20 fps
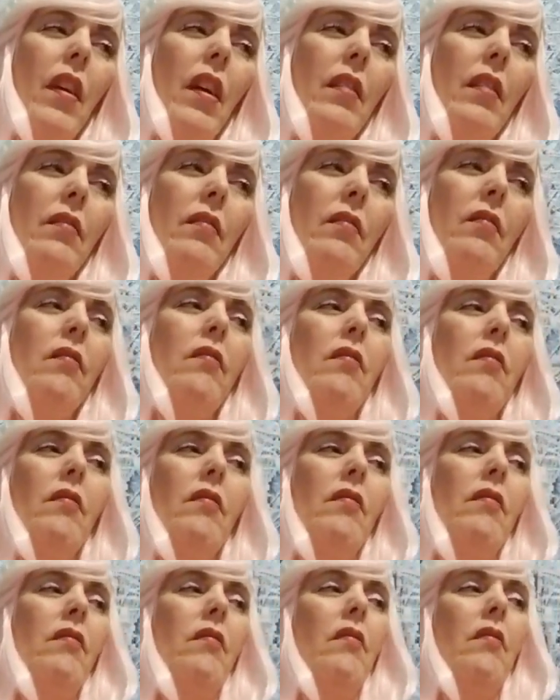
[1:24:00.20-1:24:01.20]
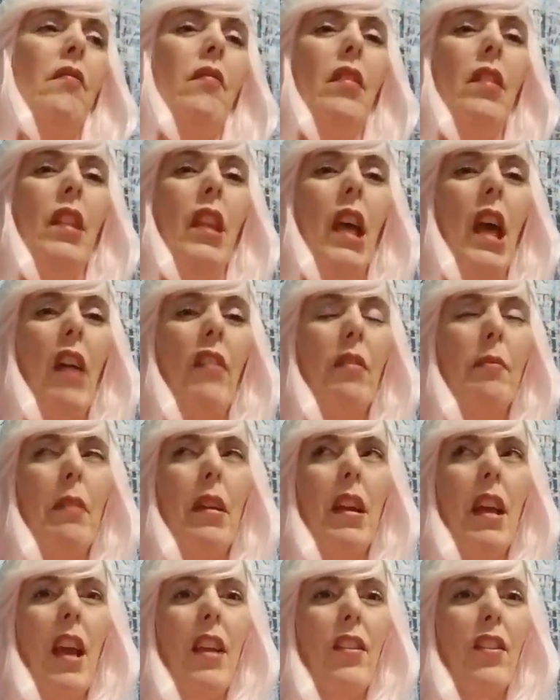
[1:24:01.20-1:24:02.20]
that
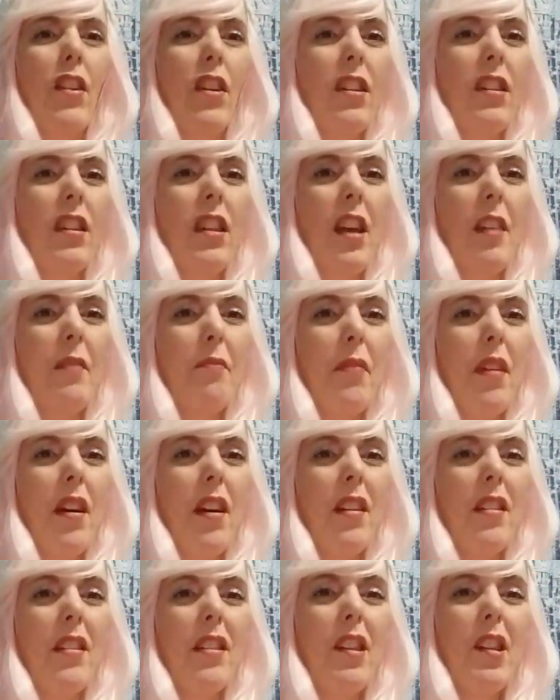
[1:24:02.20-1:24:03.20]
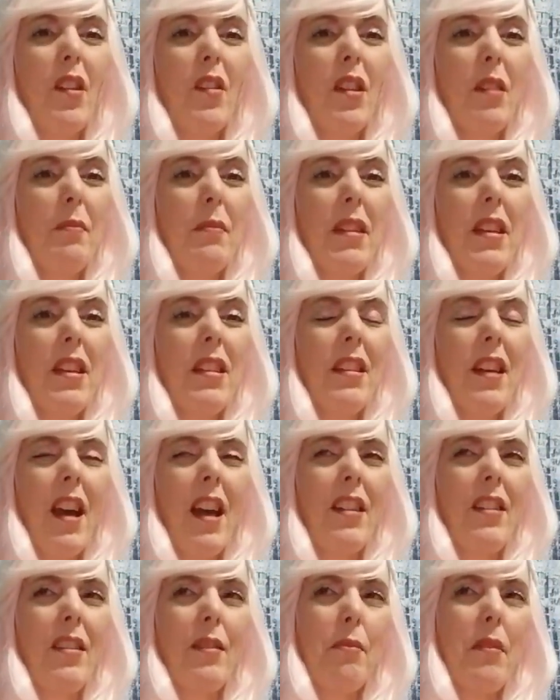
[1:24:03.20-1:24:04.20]
everybody has good in them, but you know what I mean.
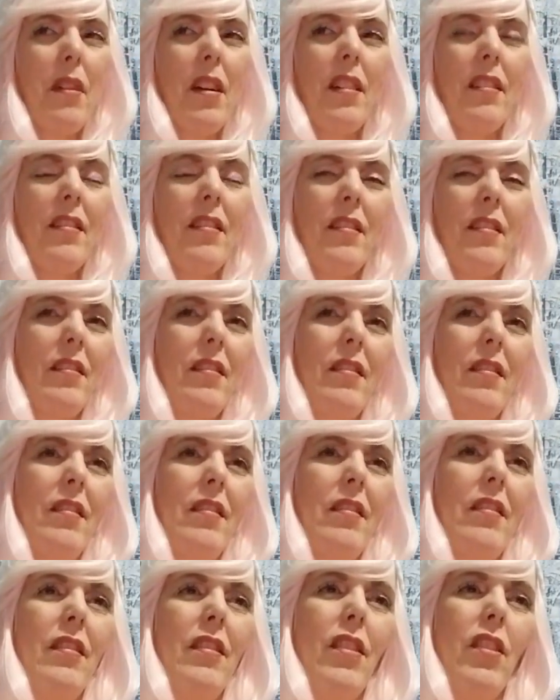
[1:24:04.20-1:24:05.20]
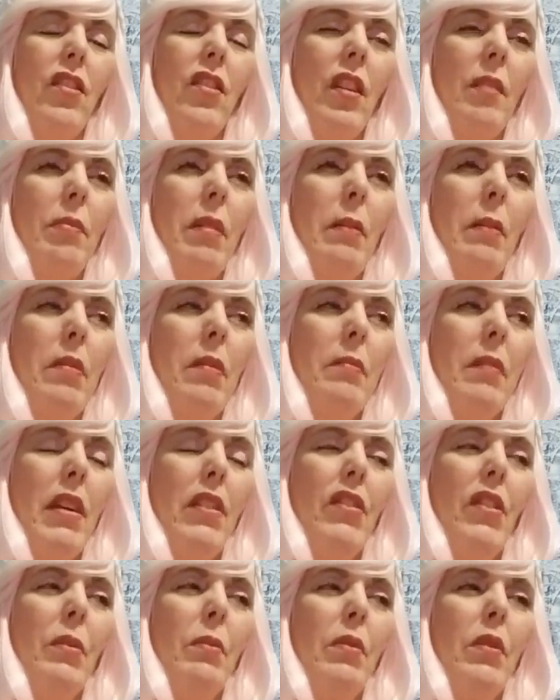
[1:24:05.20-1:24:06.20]
I just want good people in my
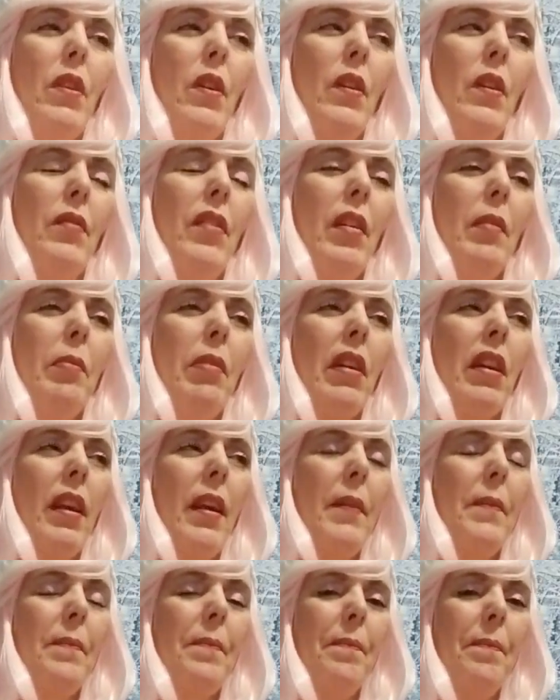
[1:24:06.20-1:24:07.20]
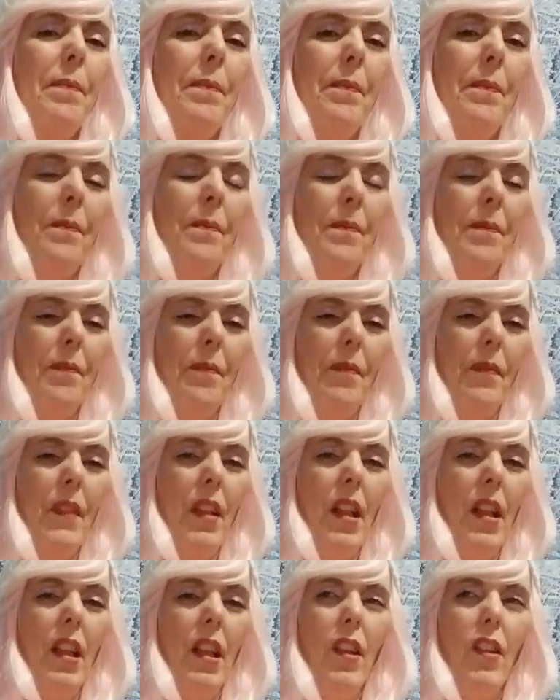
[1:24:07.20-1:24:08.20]
group, so I'm very picky.
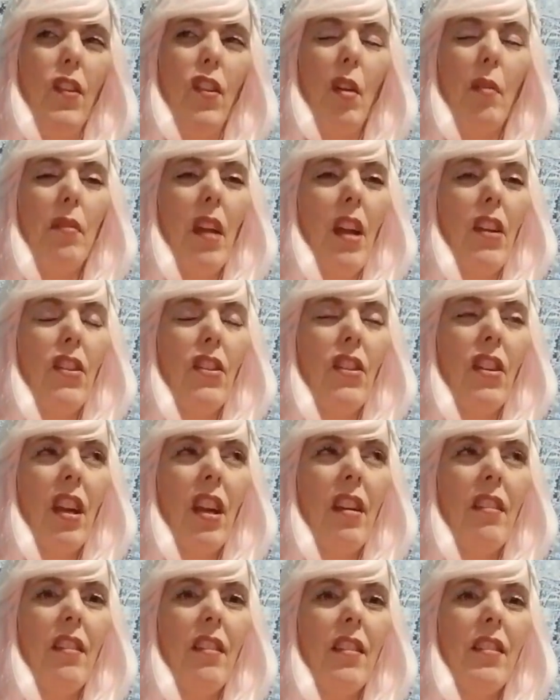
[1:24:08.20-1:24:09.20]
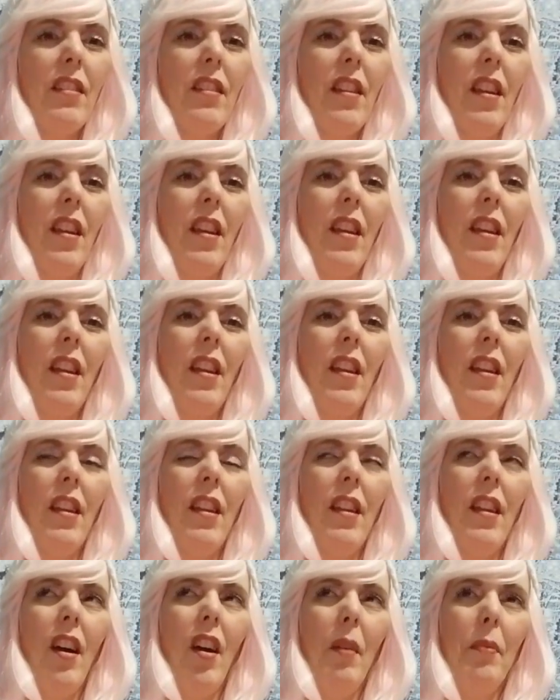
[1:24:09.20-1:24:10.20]
So I'm glad you're here, and
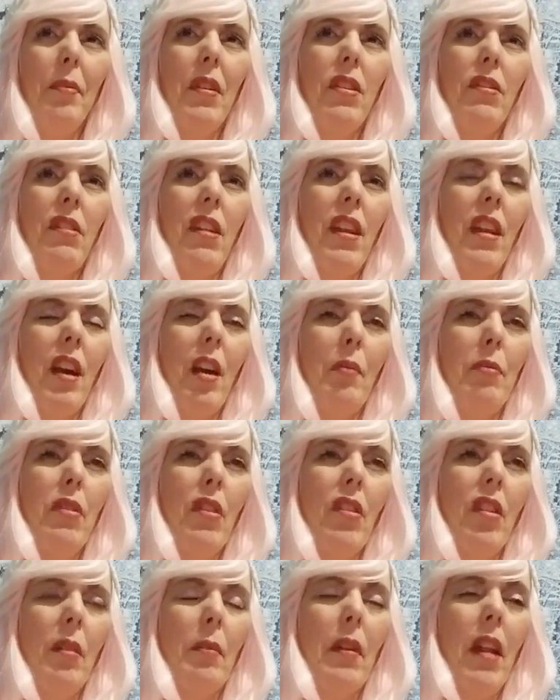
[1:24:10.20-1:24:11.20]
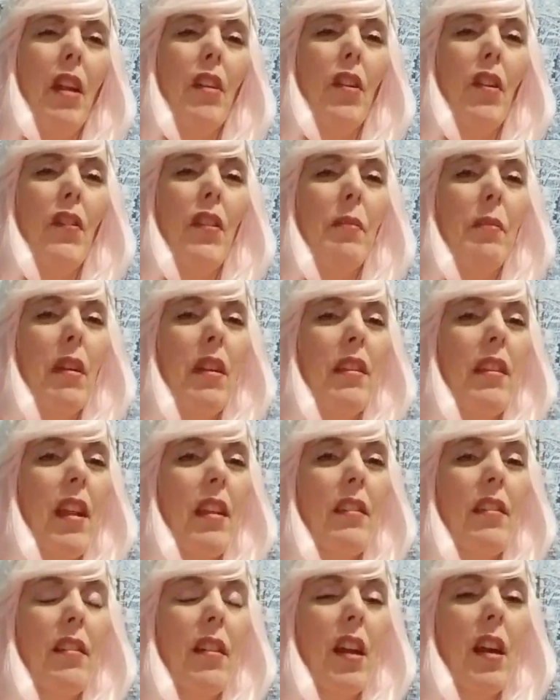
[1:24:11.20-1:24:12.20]
I hope this reading helped you a little bit. I don't know if it made
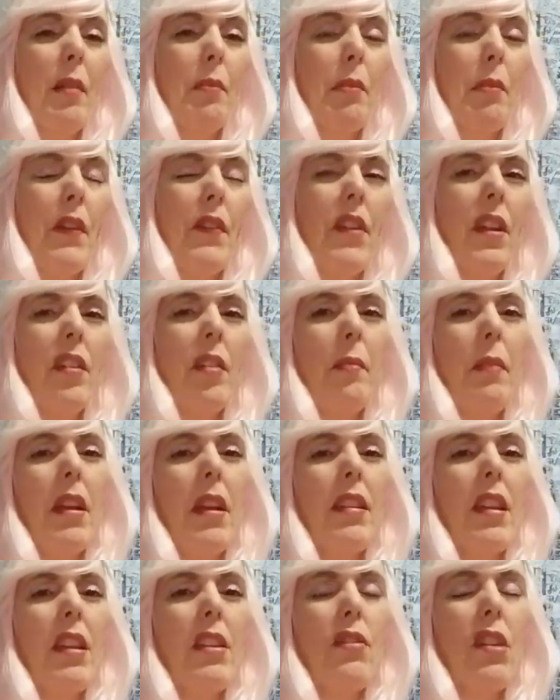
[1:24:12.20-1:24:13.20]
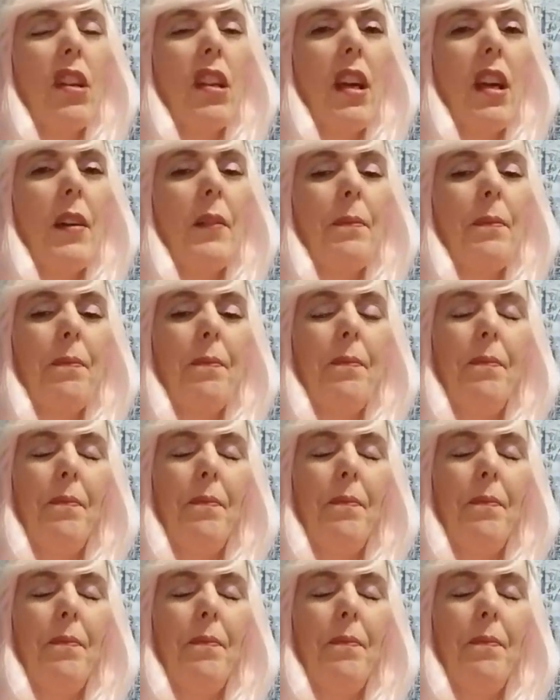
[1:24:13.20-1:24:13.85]
sense or not, but if it doesn't make sense right now,